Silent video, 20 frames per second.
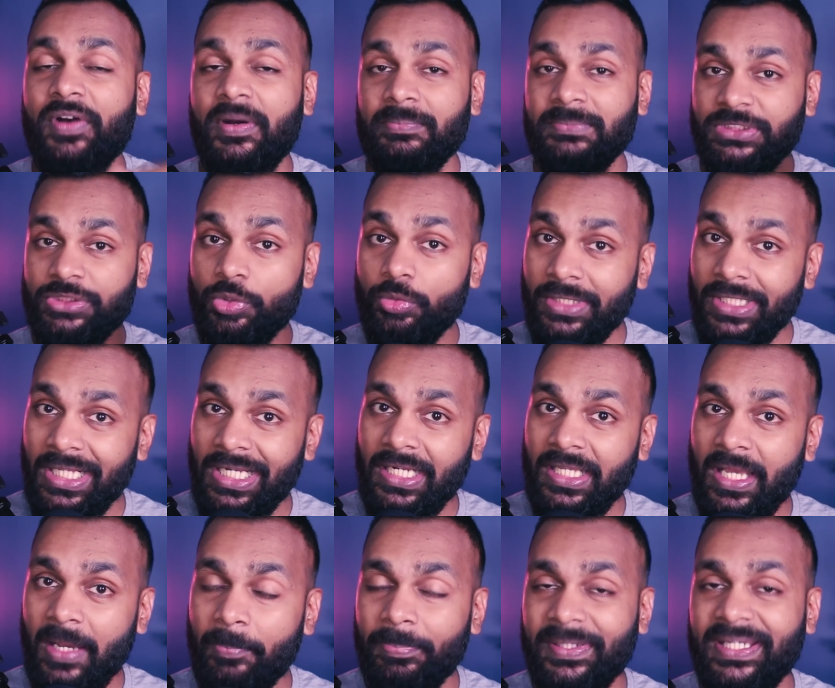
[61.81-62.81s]
pharmaceutical
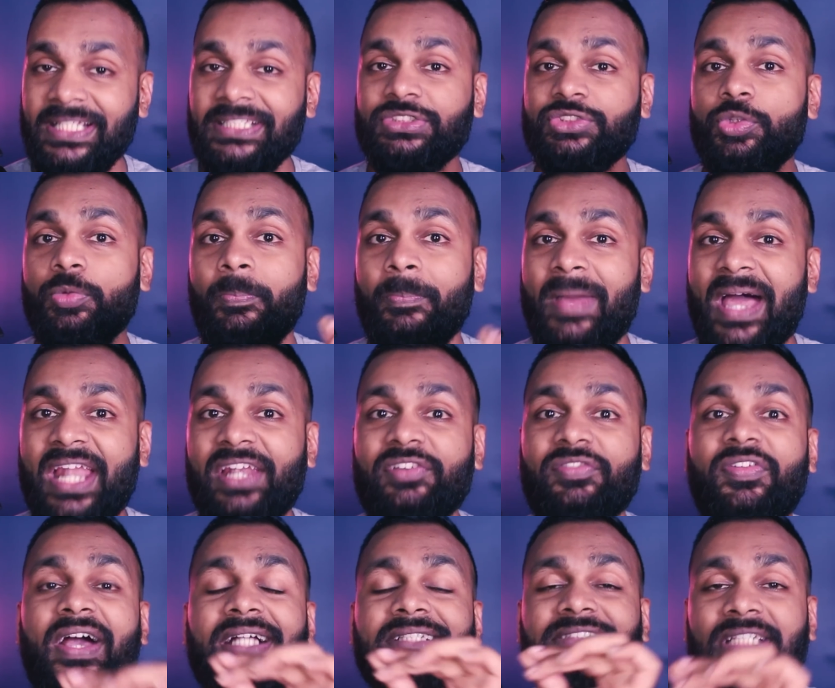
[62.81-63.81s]
companies to
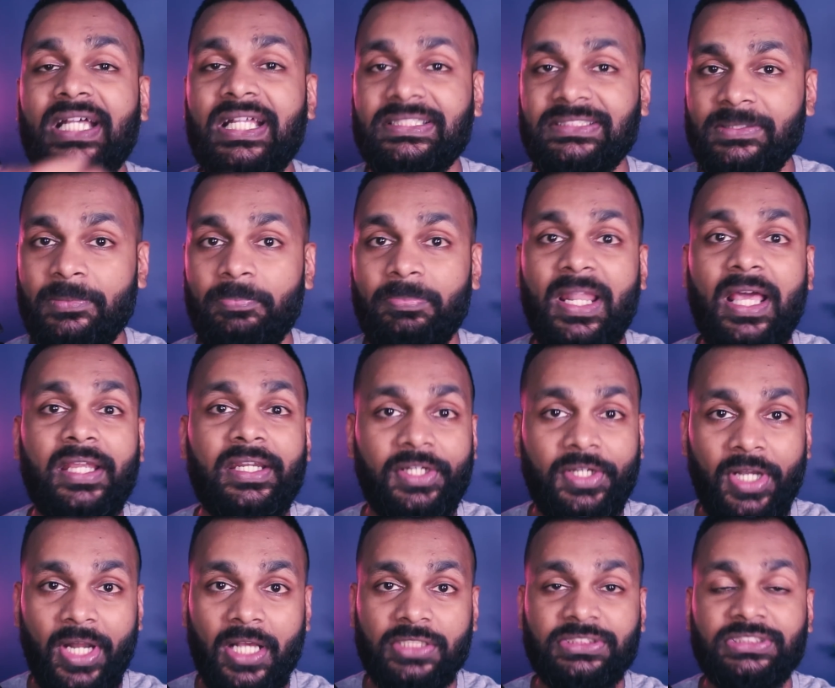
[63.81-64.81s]
manufacture and supply
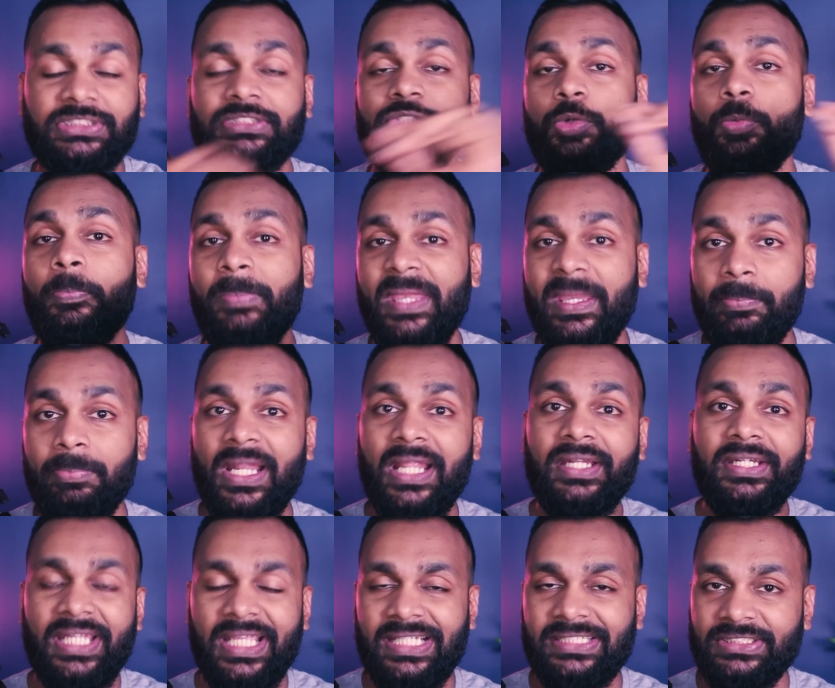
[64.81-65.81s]
drugs to people
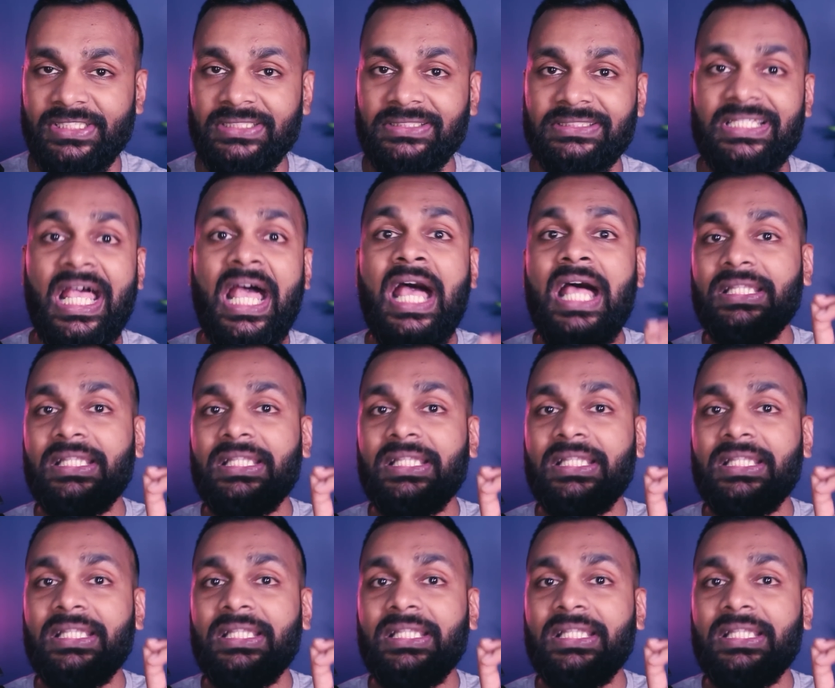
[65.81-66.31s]
and nations